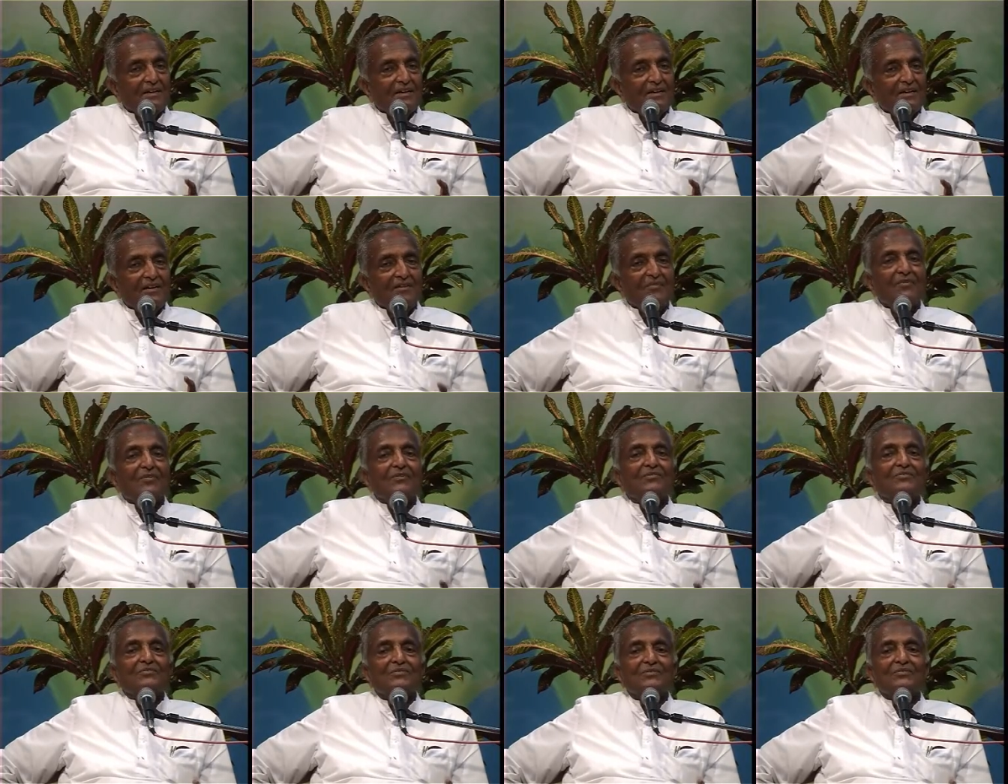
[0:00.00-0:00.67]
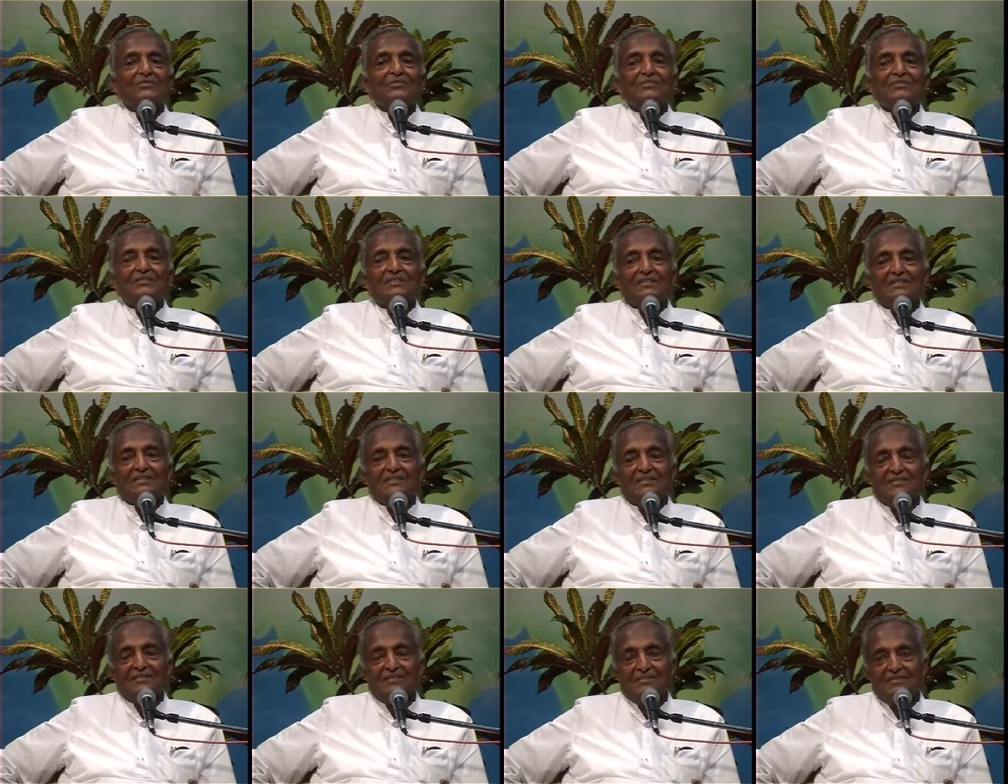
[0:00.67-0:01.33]
havoc, so to
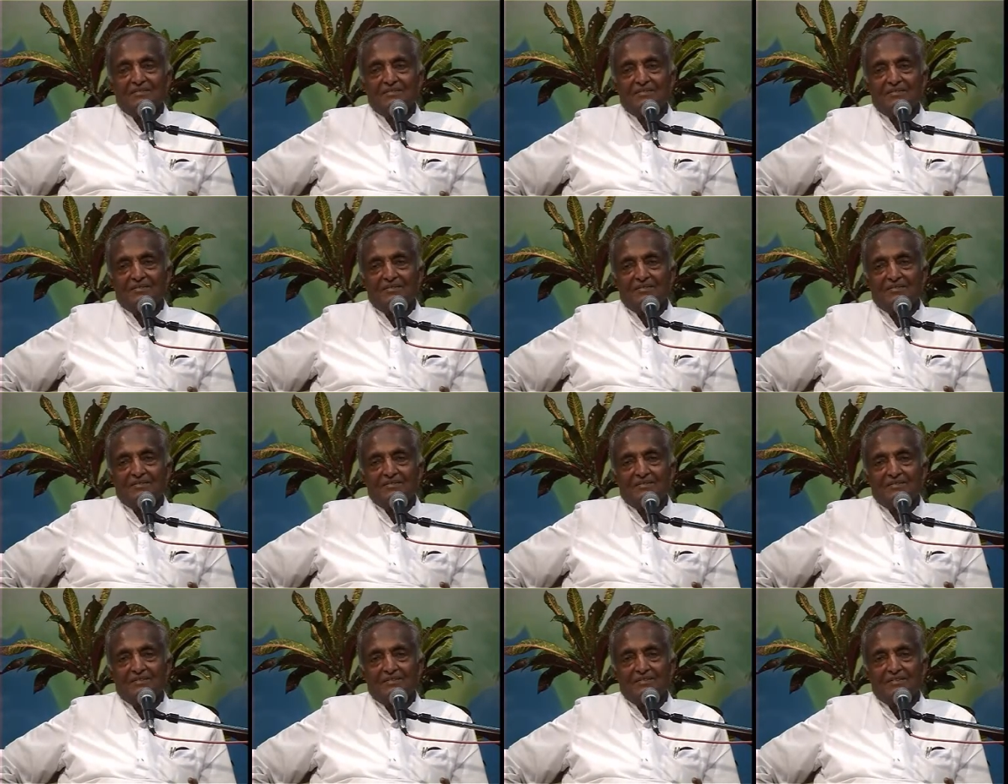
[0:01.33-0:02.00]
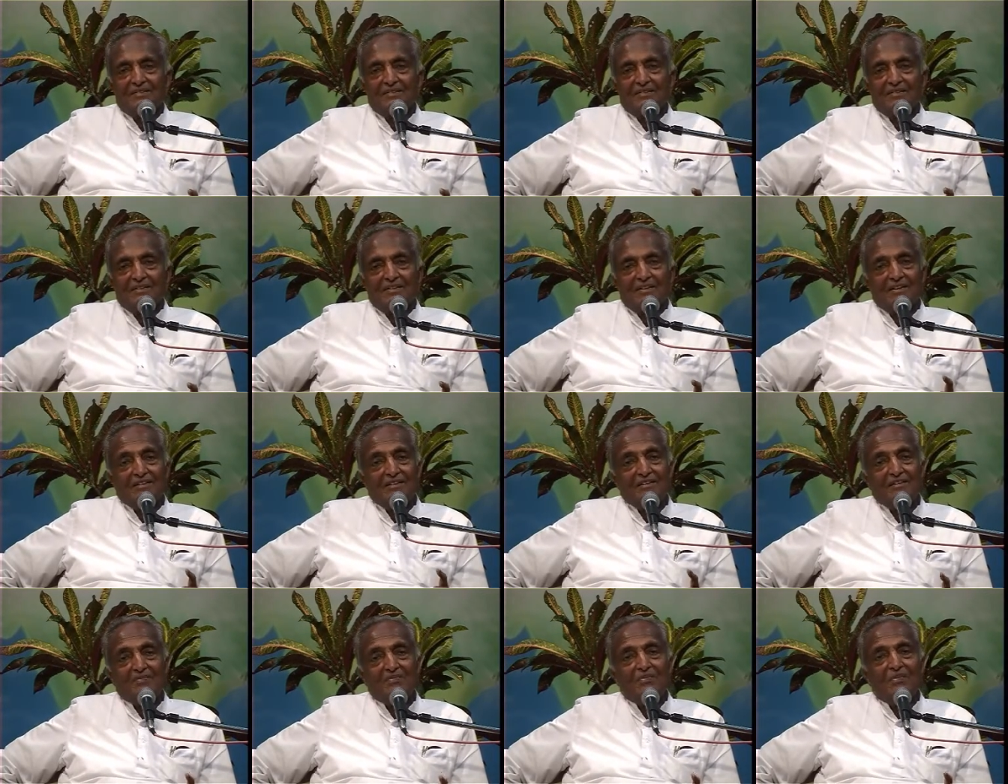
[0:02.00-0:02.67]
say,
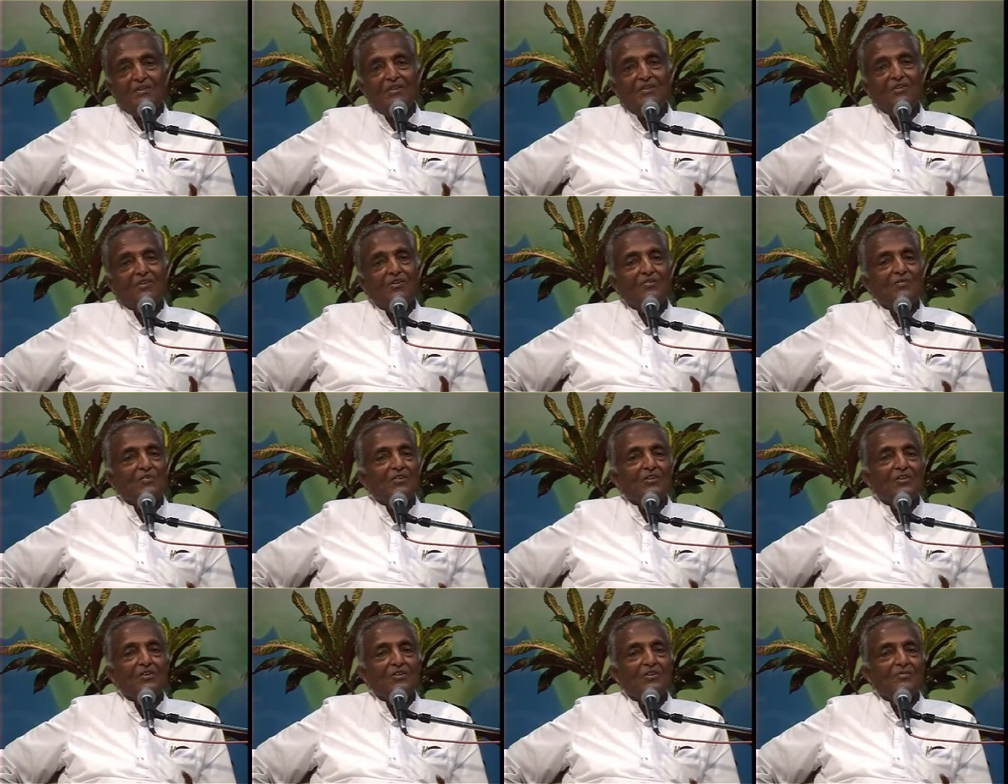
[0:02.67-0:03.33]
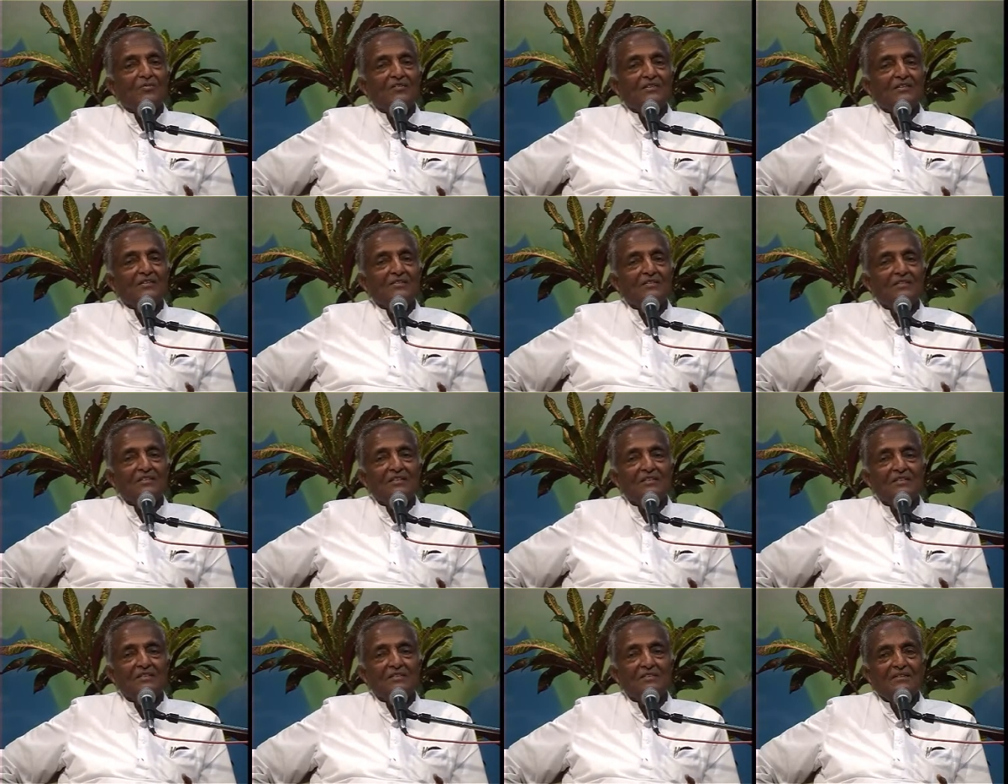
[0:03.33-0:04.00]
in the field of
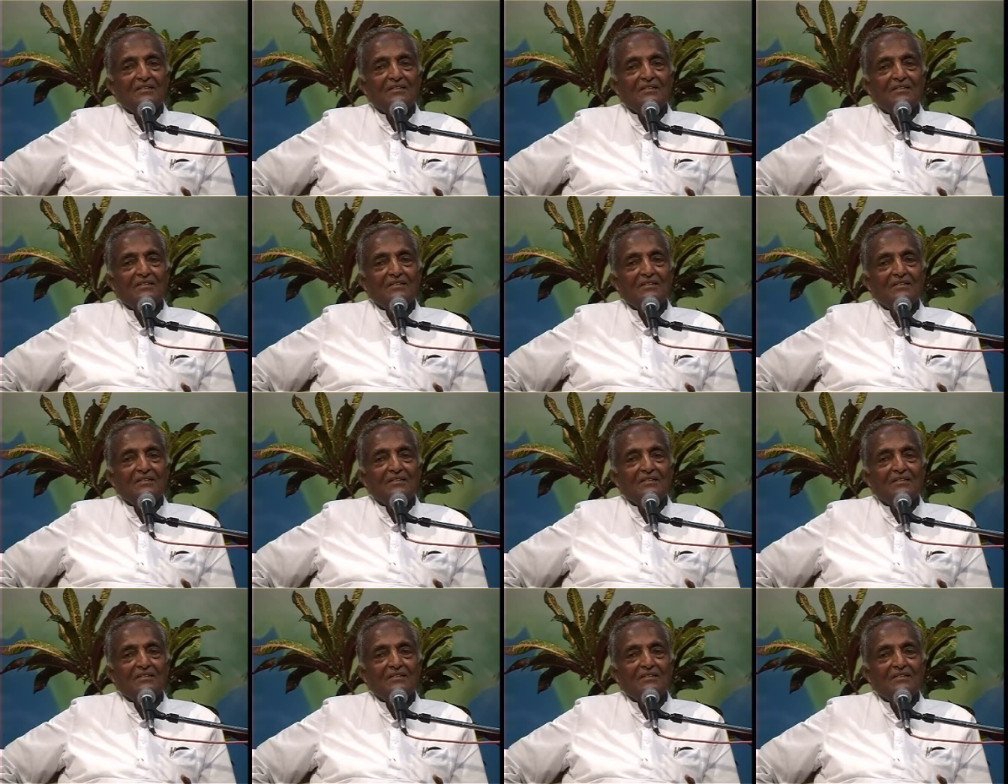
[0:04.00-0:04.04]
economics.